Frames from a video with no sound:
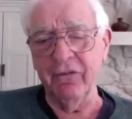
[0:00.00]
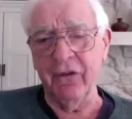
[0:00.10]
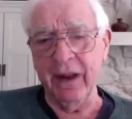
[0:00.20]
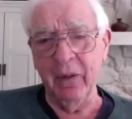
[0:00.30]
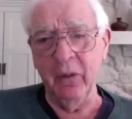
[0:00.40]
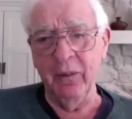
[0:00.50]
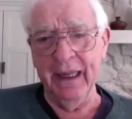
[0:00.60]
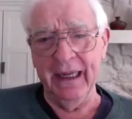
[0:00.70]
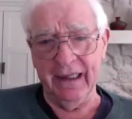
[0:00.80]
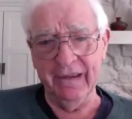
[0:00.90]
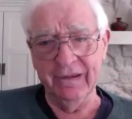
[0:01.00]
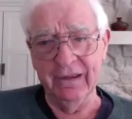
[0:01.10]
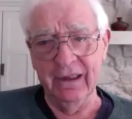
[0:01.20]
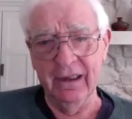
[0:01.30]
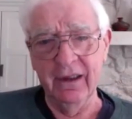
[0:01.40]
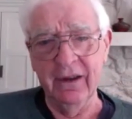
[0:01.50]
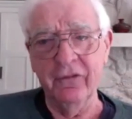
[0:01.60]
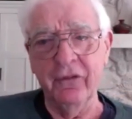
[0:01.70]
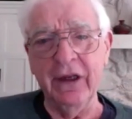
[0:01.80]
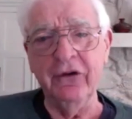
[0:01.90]
Free Mumia,
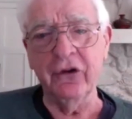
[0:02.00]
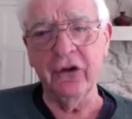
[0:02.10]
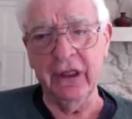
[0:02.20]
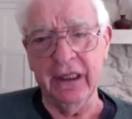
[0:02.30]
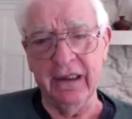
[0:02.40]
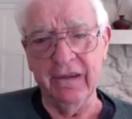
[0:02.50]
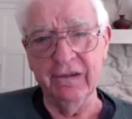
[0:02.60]
free Julian,